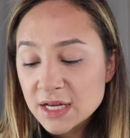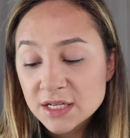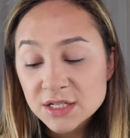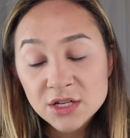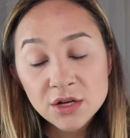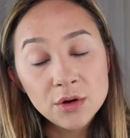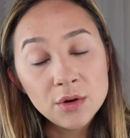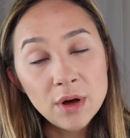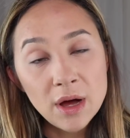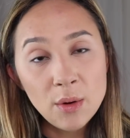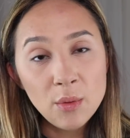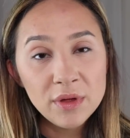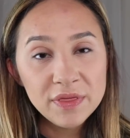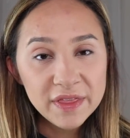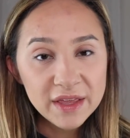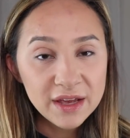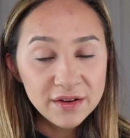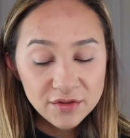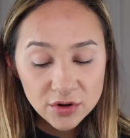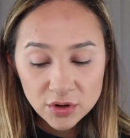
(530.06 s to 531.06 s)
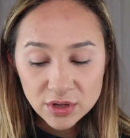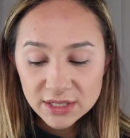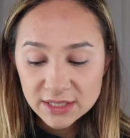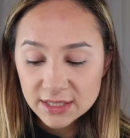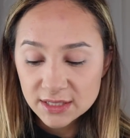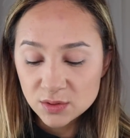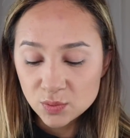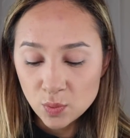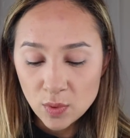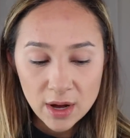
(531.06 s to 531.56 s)
So one thing I've noticed
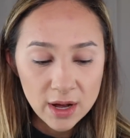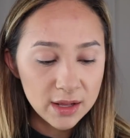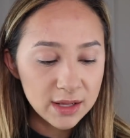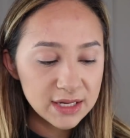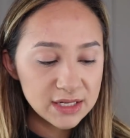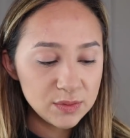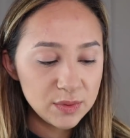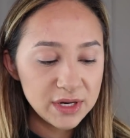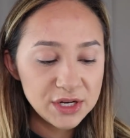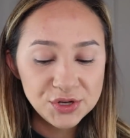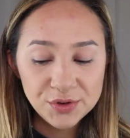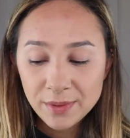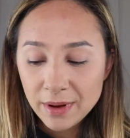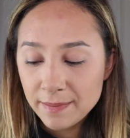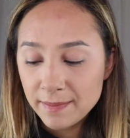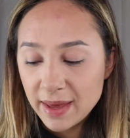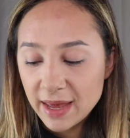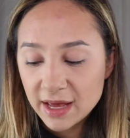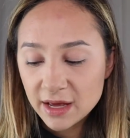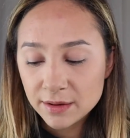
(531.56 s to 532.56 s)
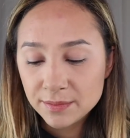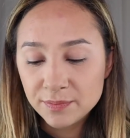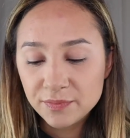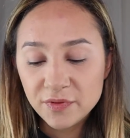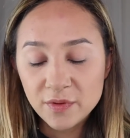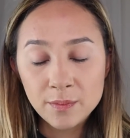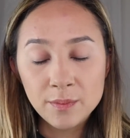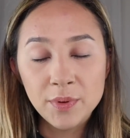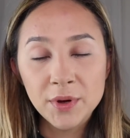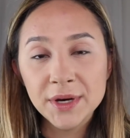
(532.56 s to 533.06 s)
as well is when I do my makeup,
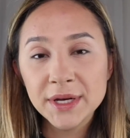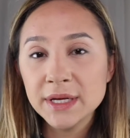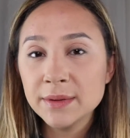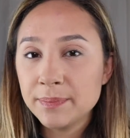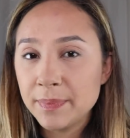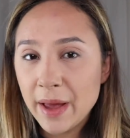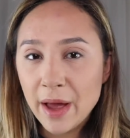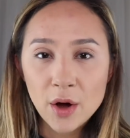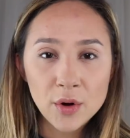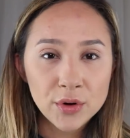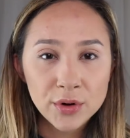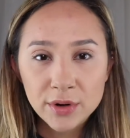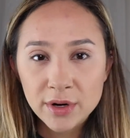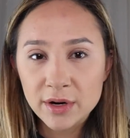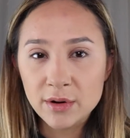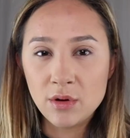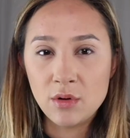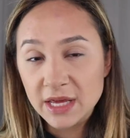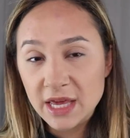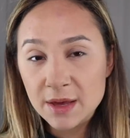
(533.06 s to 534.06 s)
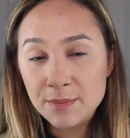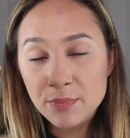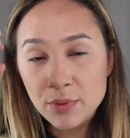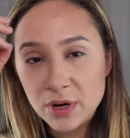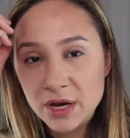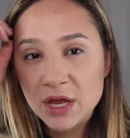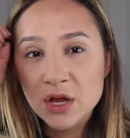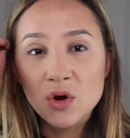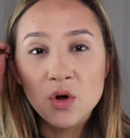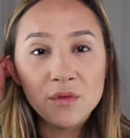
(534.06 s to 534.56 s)
from putting powder and keep
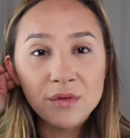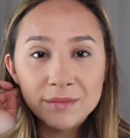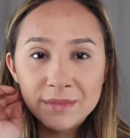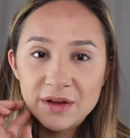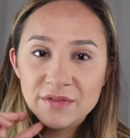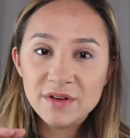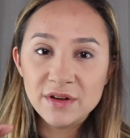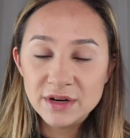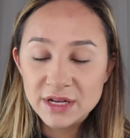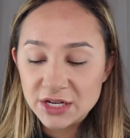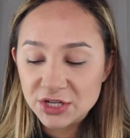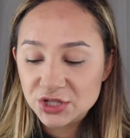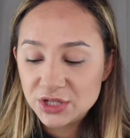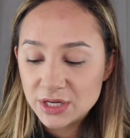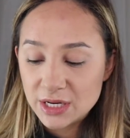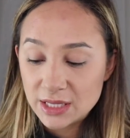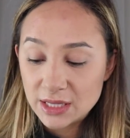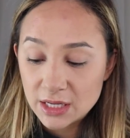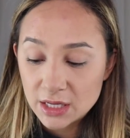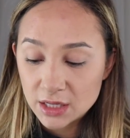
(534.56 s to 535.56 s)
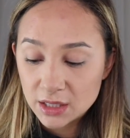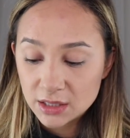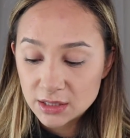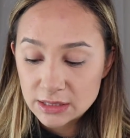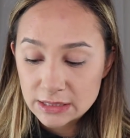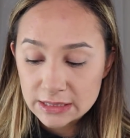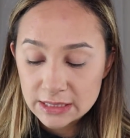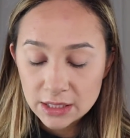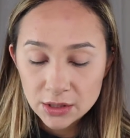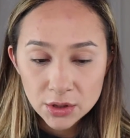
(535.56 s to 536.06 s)
putting it over my foundation and the
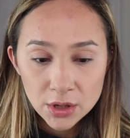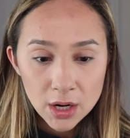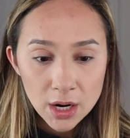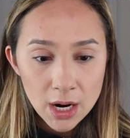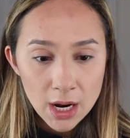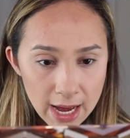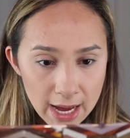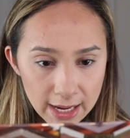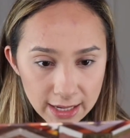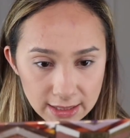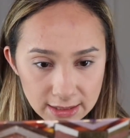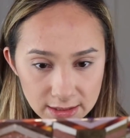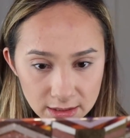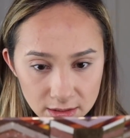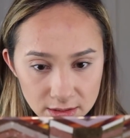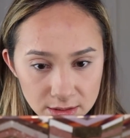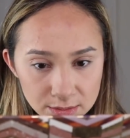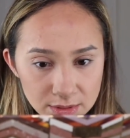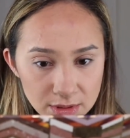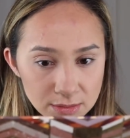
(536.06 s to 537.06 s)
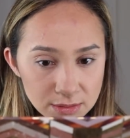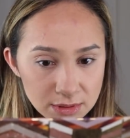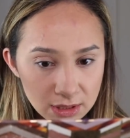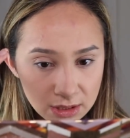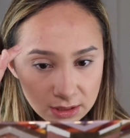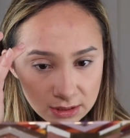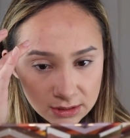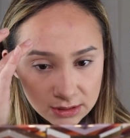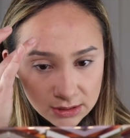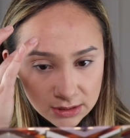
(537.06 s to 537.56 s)
concealer, I can tell sometimes the
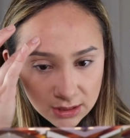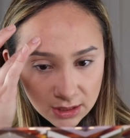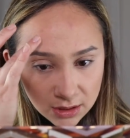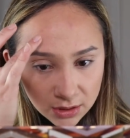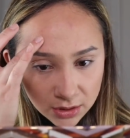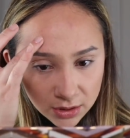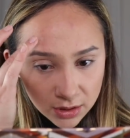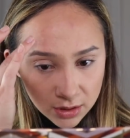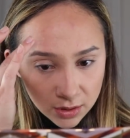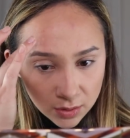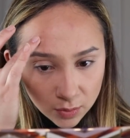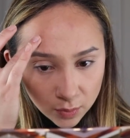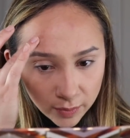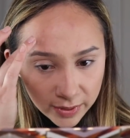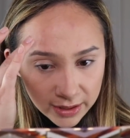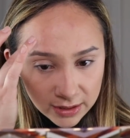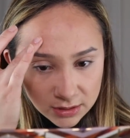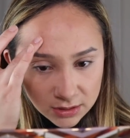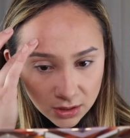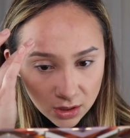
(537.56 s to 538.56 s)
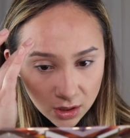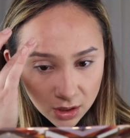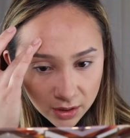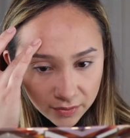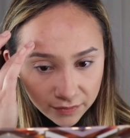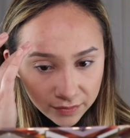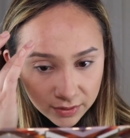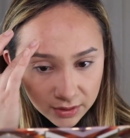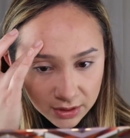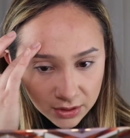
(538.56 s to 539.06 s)
concealer wears
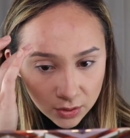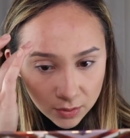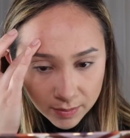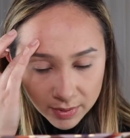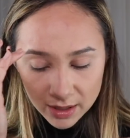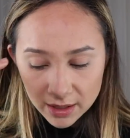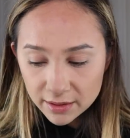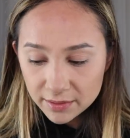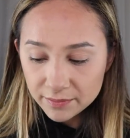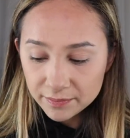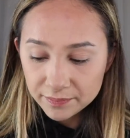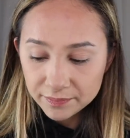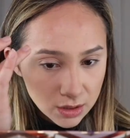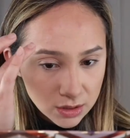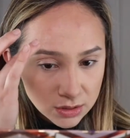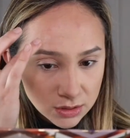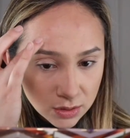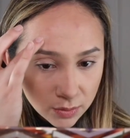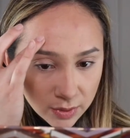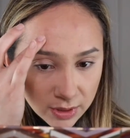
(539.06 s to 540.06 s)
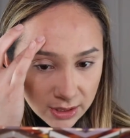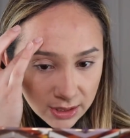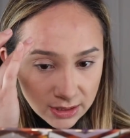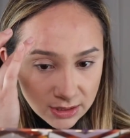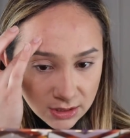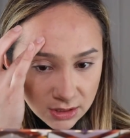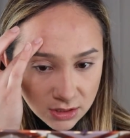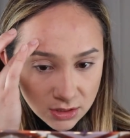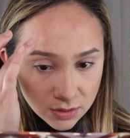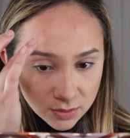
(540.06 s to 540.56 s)
off a little bit. So what I like
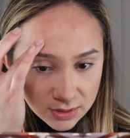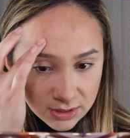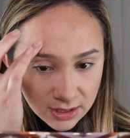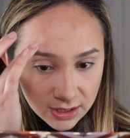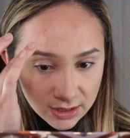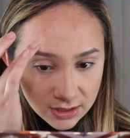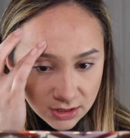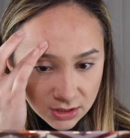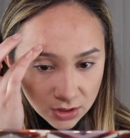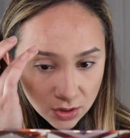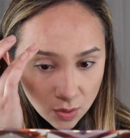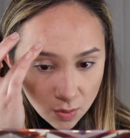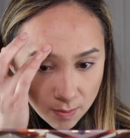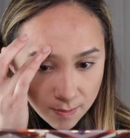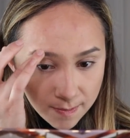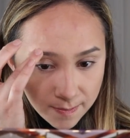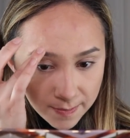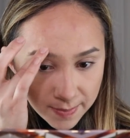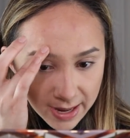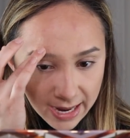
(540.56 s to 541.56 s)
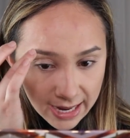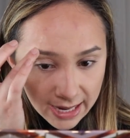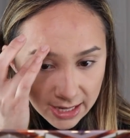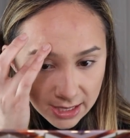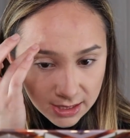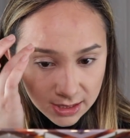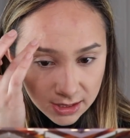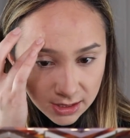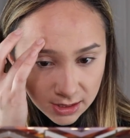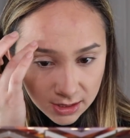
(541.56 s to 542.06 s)
to do is I like to go
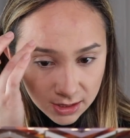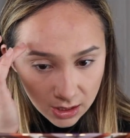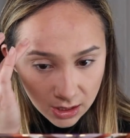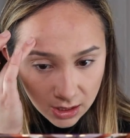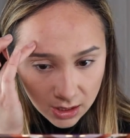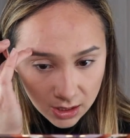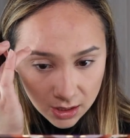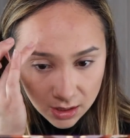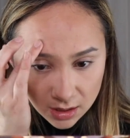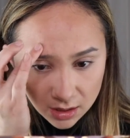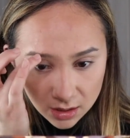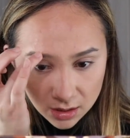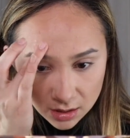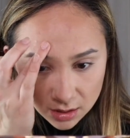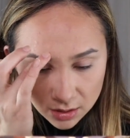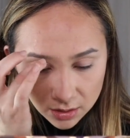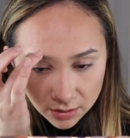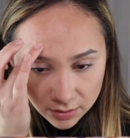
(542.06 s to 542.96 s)
back in